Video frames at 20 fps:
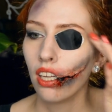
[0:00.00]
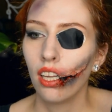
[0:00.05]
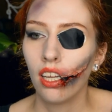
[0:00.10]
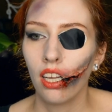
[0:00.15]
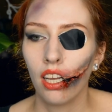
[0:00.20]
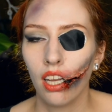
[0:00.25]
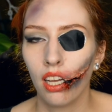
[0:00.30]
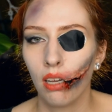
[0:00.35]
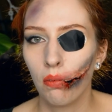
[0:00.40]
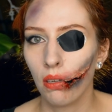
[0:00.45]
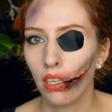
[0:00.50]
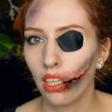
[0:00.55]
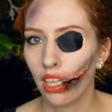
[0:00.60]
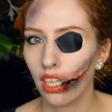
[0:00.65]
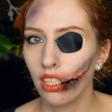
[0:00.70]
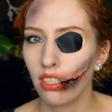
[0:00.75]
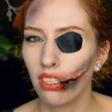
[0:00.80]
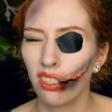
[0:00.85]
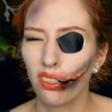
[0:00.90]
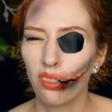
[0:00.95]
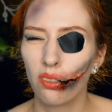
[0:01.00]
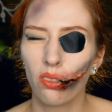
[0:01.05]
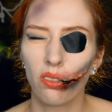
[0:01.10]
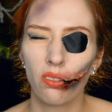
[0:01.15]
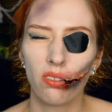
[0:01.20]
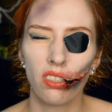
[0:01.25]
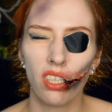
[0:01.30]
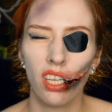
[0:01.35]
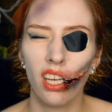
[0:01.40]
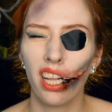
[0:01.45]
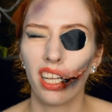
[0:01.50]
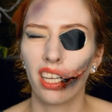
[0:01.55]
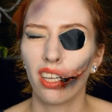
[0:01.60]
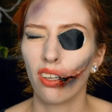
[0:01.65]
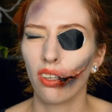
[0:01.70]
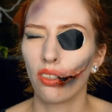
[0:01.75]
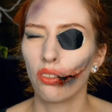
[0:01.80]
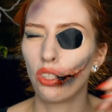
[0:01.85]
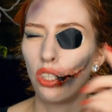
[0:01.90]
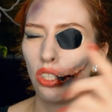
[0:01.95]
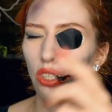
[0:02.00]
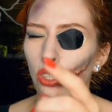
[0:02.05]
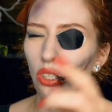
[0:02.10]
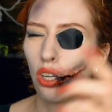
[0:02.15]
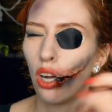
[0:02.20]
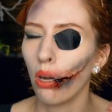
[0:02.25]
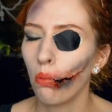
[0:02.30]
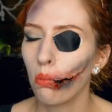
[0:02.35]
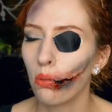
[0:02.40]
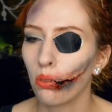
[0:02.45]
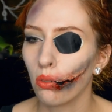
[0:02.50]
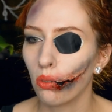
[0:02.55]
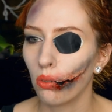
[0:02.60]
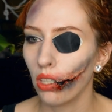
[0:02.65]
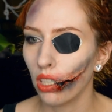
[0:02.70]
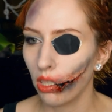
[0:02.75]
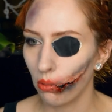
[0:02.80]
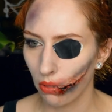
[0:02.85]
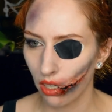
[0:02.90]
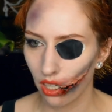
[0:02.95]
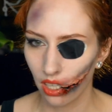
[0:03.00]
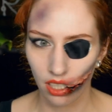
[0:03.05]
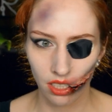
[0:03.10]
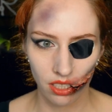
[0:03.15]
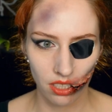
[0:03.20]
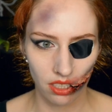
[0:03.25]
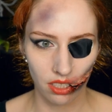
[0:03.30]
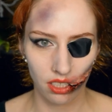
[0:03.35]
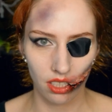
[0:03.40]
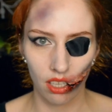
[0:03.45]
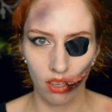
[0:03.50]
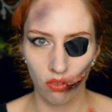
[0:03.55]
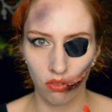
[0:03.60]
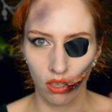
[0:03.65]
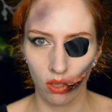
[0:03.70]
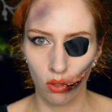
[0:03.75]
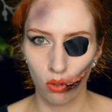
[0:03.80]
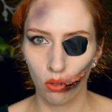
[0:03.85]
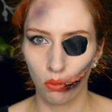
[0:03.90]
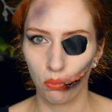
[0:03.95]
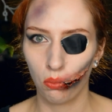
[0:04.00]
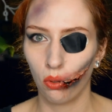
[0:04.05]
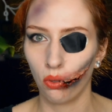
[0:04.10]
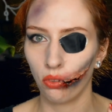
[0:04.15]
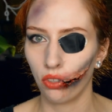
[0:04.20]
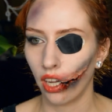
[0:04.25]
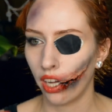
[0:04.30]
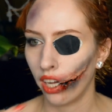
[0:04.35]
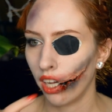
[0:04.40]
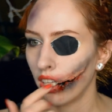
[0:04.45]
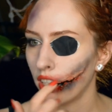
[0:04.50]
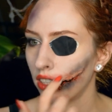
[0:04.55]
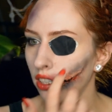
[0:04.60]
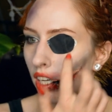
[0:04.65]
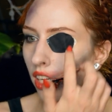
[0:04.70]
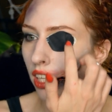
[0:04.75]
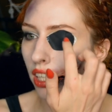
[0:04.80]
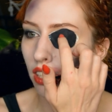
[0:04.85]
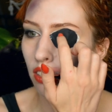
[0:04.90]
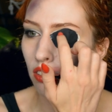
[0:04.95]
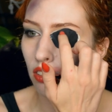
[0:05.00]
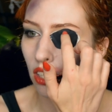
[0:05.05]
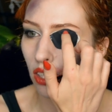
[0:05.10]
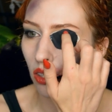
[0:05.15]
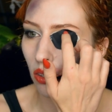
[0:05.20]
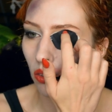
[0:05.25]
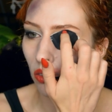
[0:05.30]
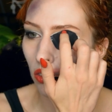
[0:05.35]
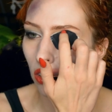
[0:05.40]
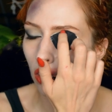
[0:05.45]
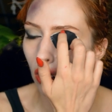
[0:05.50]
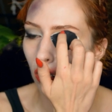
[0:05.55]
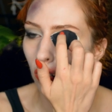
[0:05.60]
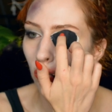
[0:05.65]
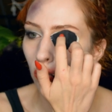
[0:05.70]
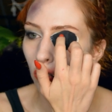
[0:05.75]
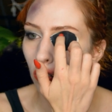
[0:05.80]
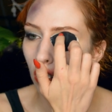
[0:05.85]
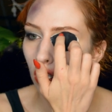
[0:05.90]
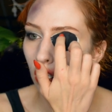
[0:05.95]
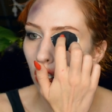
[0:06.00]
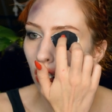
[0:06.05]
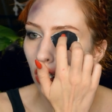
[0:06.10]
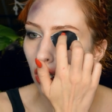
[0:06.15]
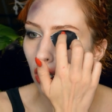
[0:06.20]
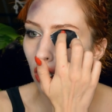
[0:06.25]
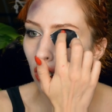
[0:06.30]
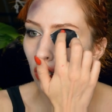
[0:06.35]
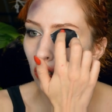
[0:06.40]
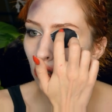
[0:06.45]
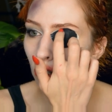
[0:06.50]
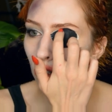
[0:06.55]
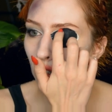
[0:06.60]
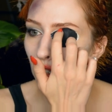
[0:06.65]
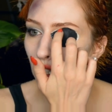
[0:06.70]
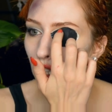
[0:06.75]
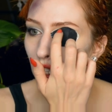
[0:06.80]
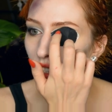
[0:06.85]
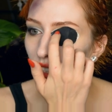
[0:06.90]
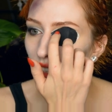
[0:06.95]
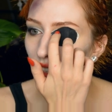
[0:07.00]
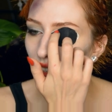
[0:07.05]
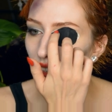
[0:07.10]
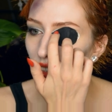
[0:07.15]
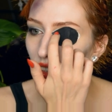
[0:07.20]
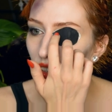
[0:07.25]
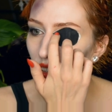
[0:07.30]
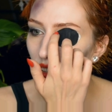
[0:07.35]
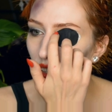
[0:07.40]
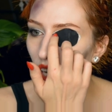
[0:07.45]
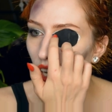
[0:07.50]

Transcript: Uh, but I can still sort of see, like I can't see sharp through it, but if I look at both eyes, I can still, you know, judge distances.